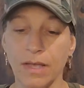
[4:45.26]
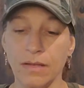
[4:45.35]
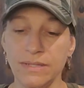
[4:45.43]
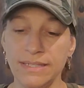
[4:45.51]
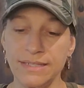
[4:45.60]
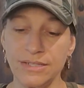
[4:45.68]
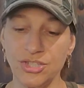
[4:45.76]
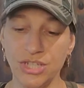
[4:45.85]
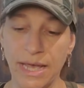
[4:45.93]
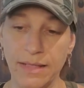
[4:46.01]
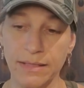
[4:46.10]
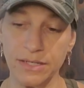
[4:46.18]
What's the
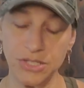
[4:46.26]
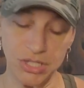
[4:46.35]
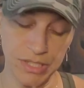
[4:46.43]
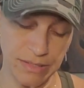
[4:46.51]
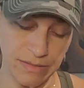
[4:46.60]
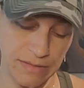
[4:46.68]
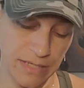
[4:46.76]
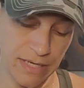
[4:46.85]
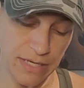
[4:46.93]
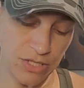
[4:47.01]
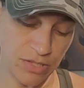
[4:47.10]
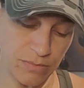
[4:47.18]
challenge in this
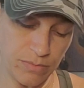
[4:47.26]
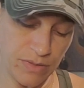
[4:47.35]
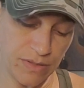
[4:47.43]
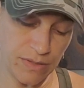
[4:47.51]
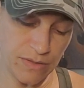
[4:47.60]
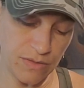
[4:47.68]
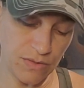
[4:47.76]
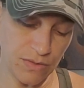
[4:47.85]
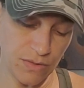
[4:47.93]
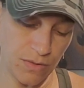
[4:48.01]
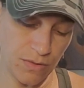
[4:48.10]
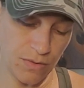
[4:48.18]
connection, please?
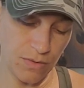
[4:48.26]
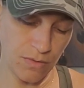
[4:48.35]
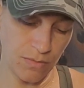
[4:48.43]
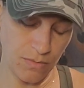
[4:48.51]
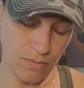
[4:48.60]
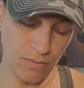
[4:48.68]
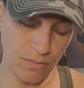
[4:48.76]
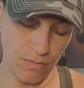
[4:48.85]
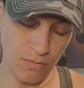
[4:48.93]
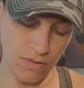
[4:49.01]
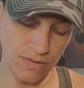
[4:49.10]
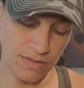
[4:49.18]

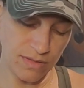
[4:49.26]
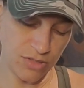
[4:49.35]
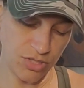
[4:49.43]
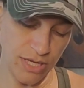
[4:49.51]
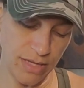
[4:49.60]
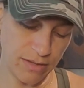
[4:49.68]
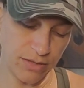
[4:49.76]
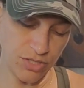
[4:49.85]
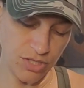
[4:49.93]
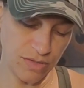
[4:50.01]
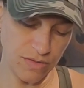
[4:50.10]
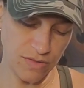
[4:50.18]
What's the
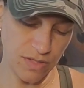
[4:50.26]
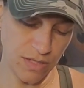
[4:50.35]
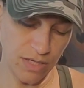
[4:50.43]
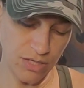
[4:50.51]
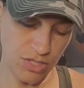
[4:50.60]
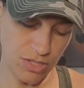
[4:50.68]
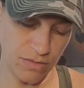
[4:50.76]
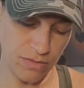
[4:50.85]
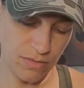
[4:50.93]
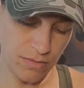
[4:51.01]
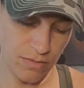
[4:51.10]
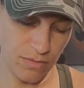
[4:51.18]
challenge in this connection?